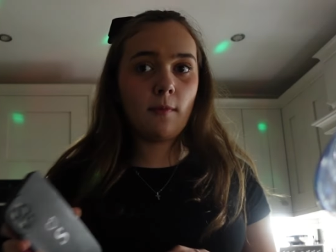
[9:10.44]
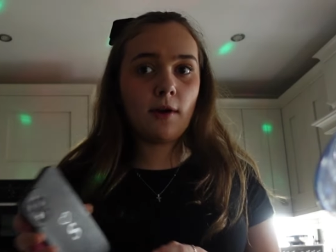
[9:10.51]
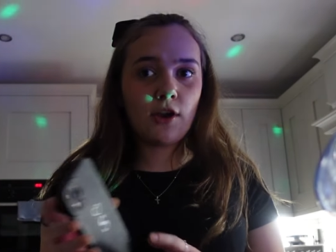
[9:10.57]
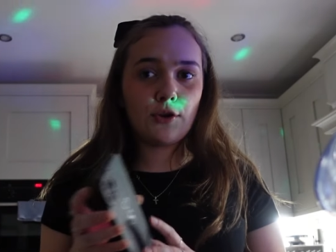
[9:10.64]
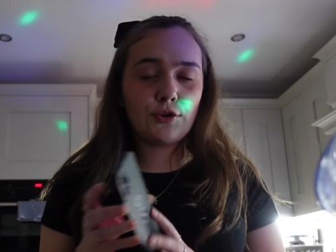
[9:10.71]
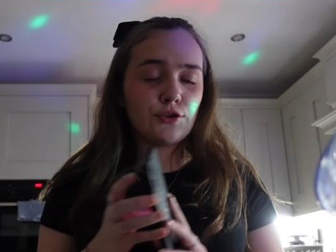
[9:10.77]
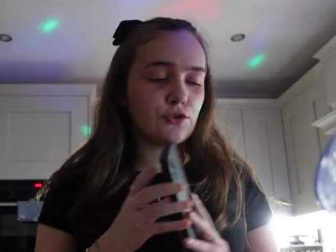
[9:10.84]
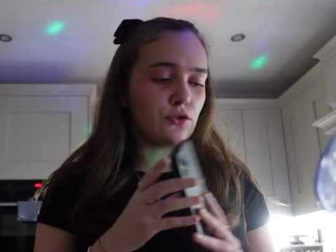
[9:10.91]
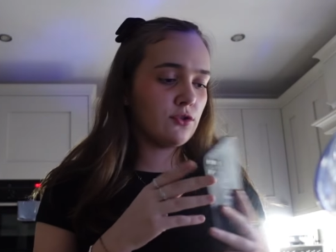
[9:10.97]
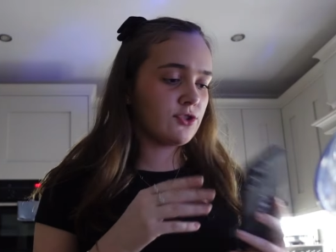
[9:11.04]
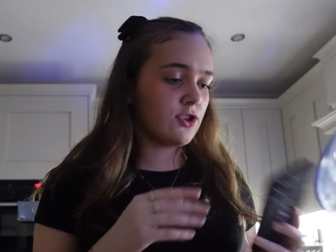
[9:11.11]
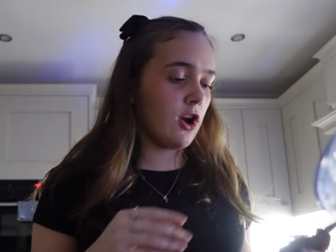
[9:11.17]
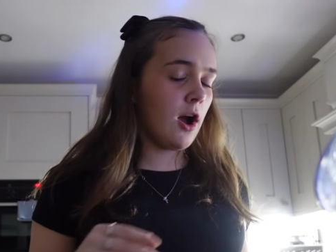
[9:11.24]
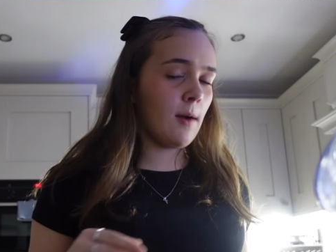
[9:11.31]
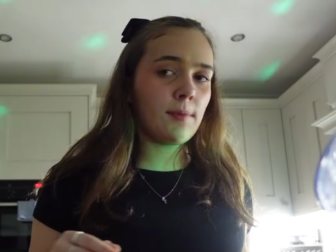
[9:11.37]
my YouTube shorts
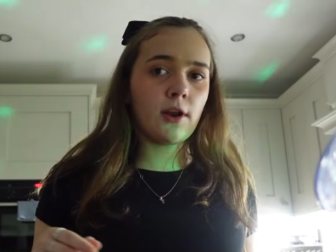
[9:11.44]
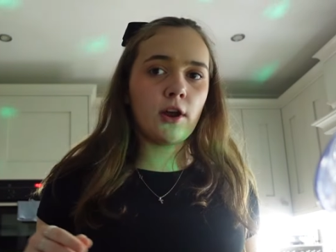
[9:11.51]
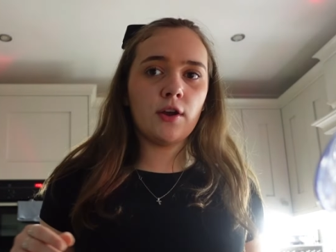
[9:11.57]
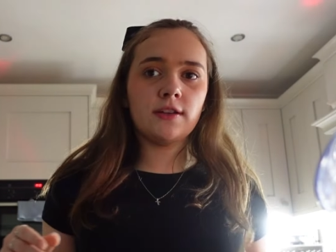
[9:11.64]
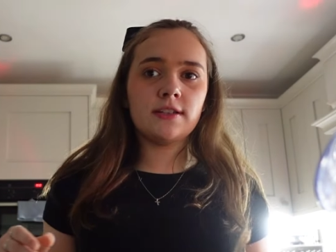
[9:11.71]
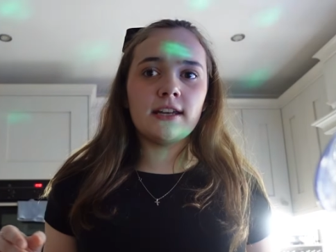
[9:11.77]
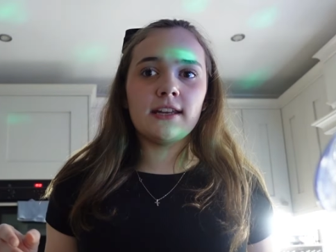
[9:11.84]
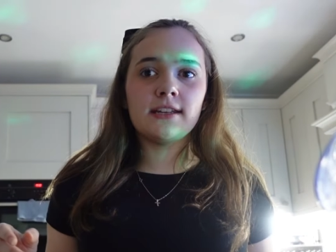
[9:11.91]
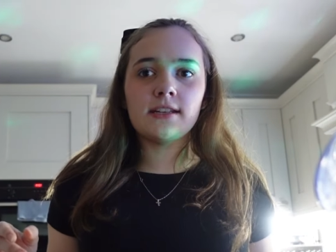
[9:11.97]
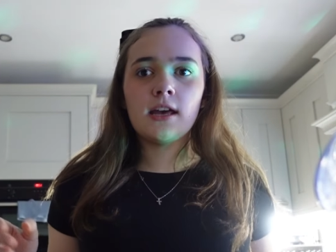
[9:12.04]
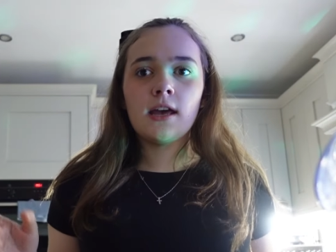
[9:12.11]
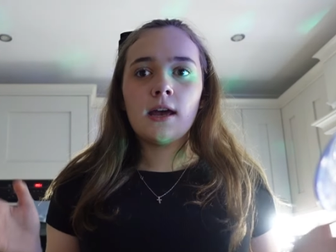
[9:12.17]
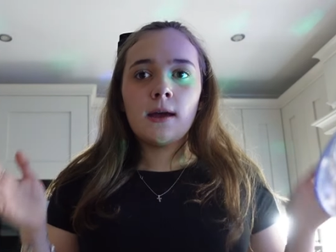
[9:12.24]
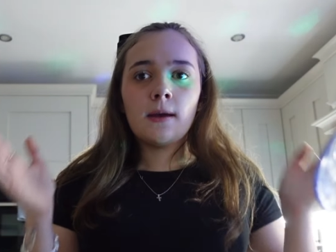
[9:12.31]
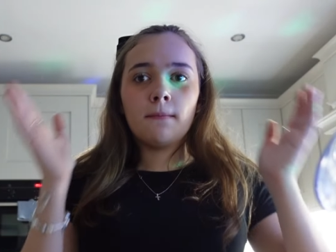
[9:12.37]
are uploaded.
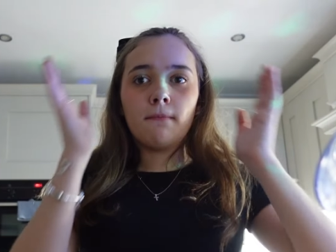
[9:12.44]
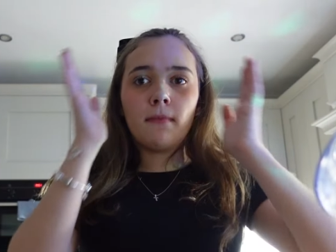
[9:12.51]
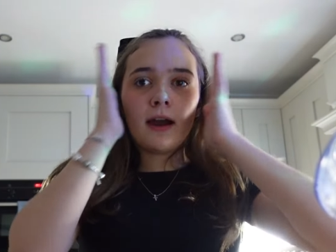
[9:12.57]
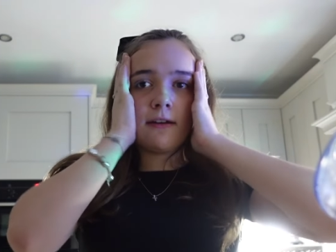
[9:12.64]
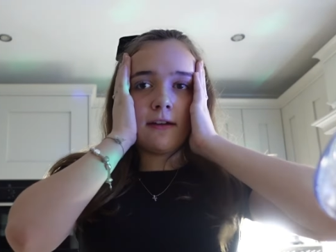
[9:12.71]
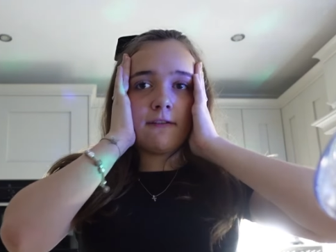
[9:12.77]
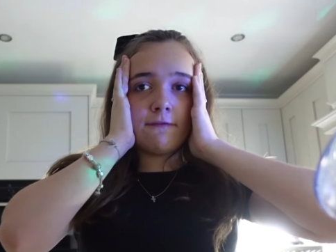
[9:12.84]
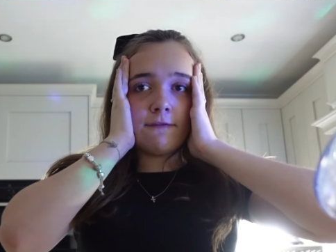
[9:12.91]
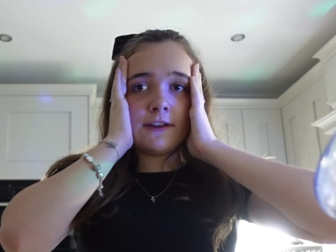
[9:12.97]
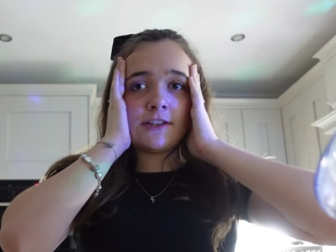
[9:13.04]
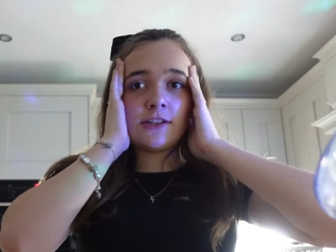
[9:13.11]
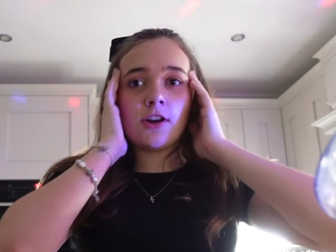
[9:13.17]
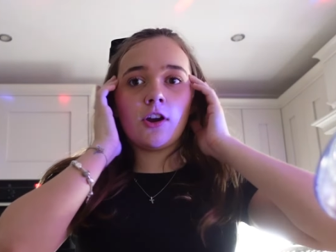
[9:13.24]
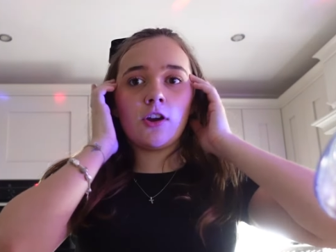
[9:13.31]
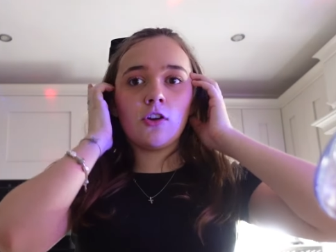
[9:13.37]
My
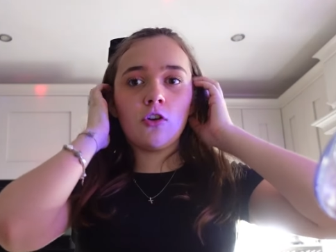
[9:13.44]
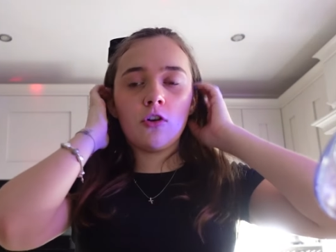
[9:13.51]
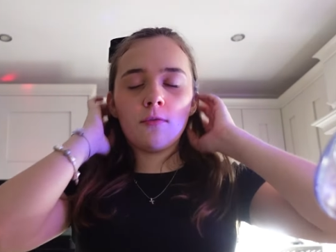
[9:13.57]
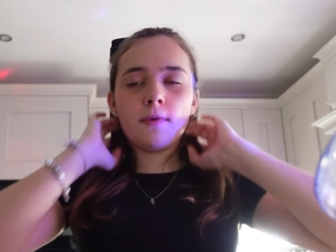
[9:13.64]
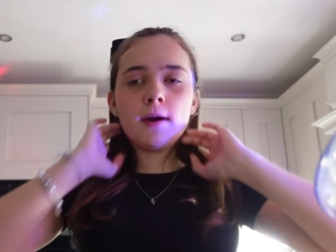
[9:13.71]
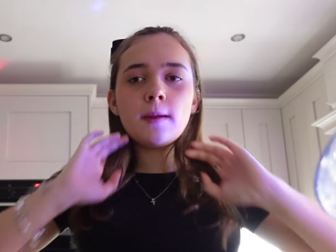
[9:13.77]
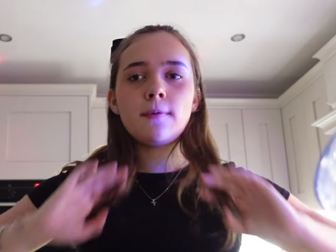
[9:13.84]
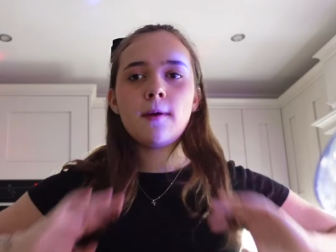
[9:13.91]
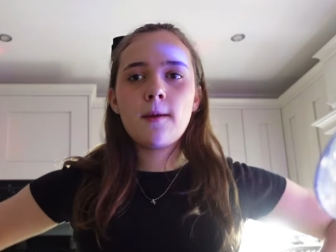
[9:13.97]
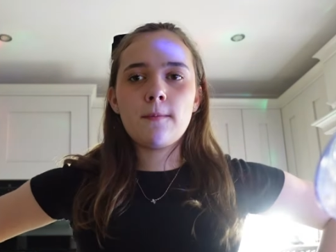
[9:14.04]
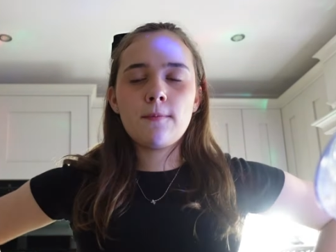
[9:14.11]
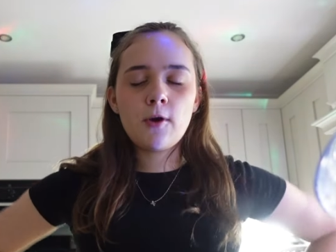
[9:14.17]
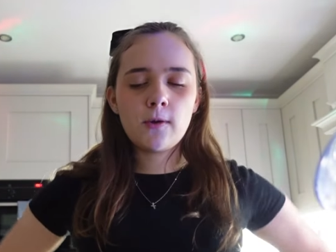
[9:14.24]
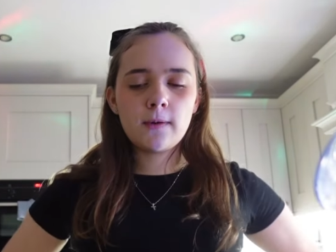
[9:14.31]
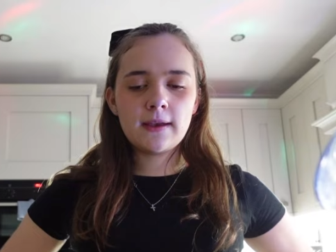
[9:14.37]
video on my iPhone
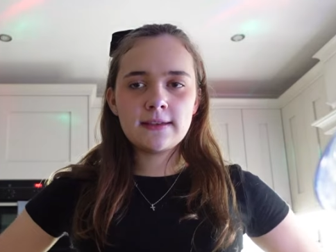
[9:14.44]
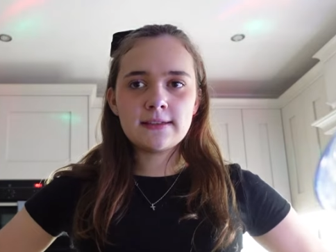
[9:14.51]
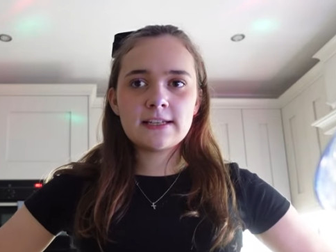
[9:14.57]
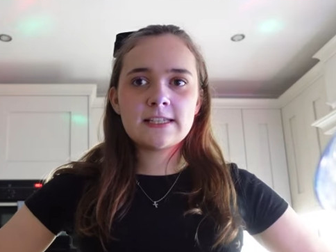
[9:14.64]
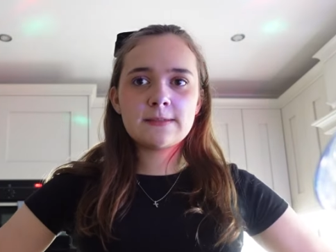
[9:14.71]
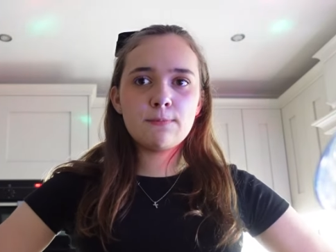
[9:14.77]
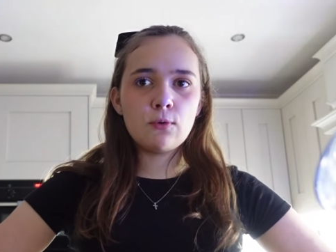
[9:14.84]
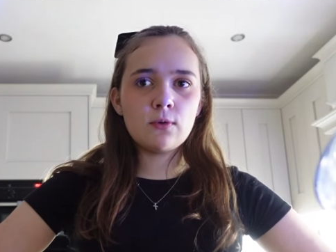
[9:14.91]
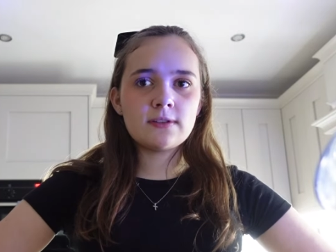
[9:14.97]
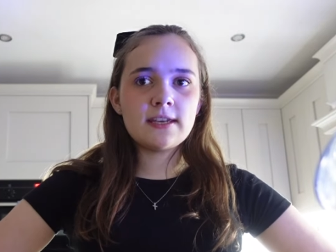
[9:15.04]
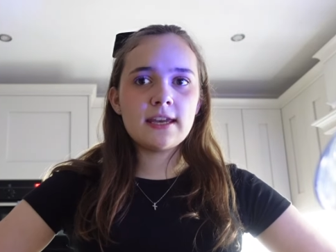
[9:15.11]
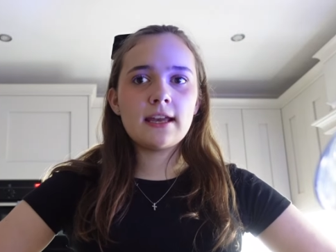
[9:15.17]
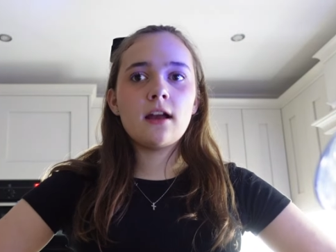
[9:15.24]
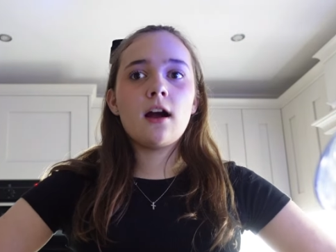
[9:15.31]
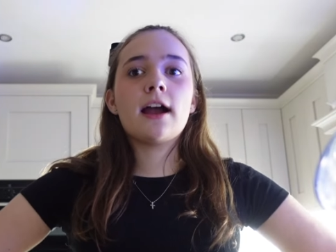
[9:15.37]
Pro is
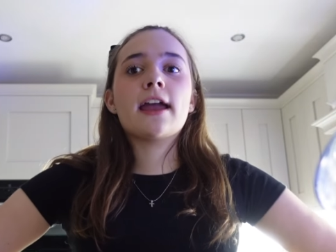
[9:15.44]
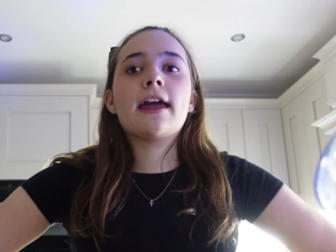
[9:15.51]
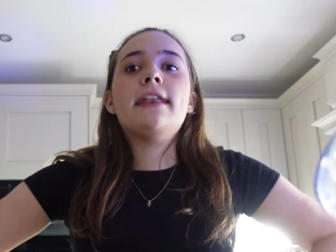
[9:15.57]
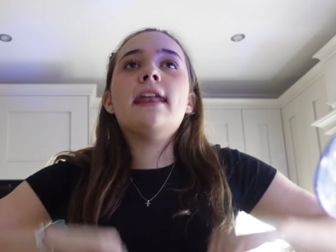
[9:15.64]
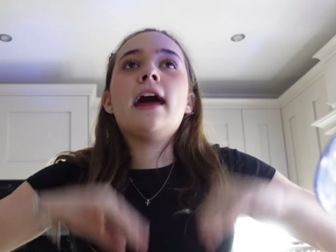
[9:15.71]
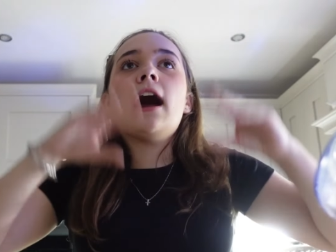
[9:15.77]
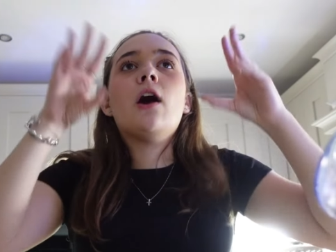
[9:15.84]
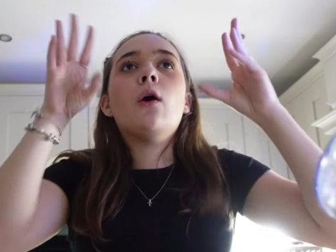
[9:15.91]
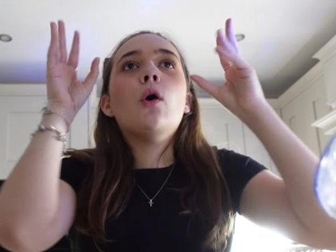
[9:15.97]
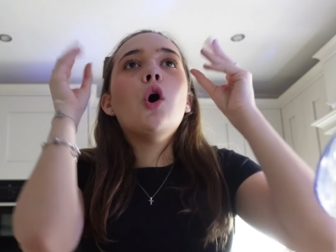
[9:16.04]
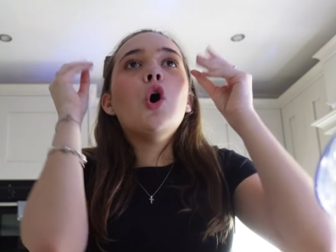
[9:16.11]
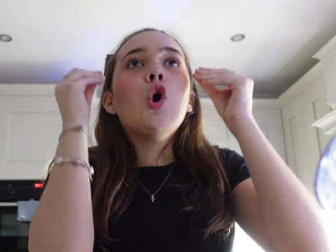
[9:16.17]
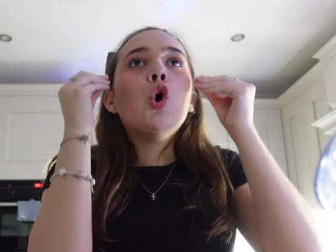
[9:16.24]
exporting. I can now